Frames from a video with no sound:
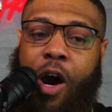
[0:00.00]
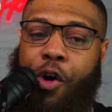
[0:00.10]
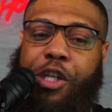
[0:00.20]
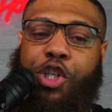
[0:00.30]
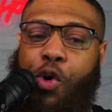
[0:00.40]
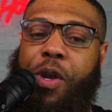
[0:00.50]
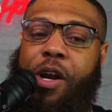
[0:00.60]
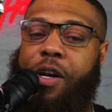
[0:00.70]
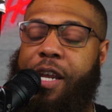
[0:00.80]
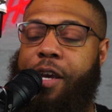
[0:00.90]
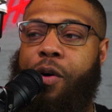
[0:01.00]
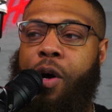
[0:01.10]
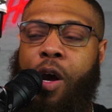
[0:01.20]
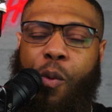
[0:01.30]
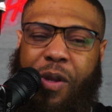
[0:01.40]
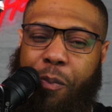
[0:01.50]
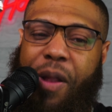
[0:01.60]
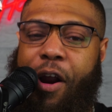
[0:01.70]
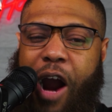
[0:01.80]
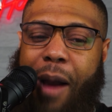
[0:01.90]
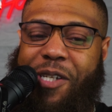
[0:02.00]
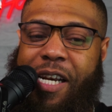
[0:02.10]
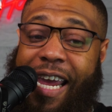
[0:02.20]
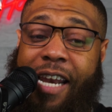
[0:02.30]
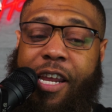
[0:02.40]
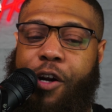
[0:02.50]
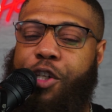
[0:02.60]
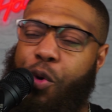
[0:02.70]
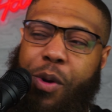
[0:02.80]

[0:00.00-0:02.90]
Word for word: on a two-year deal with the player option in year two.